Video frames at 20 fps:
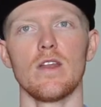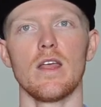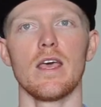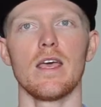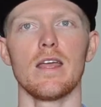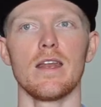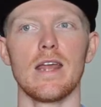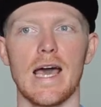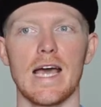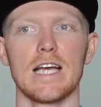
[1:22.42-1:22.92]

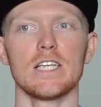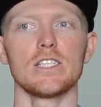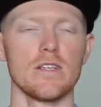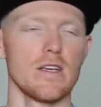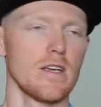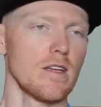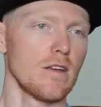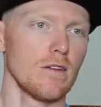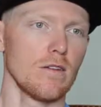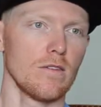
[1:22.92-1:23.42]
and
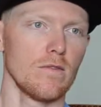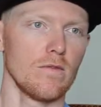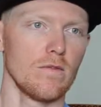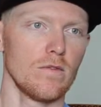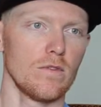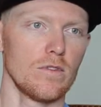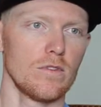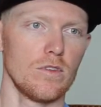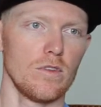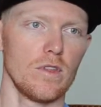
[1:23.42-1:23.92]
Ashland
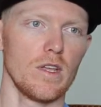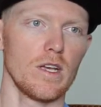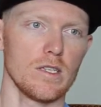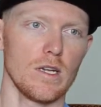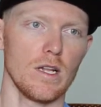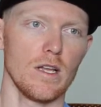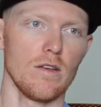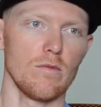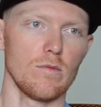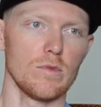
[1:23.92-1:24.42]

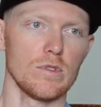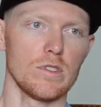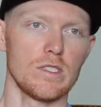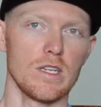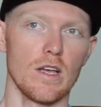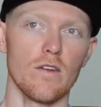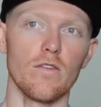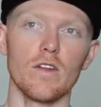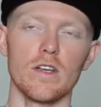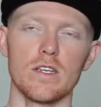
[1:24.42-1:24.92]
2011 was
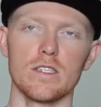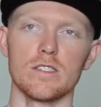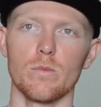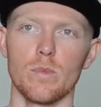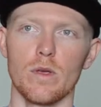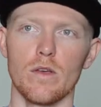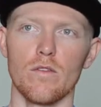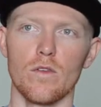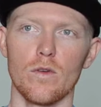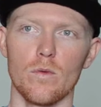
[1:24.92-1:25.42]
definitely some
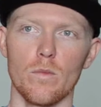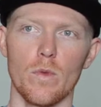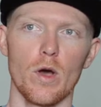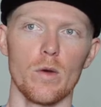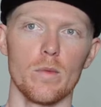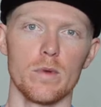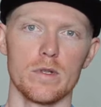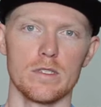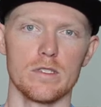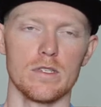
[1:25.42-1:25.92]
pivotal
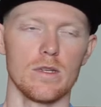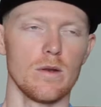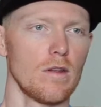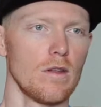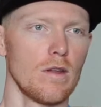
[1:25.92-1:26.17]
moments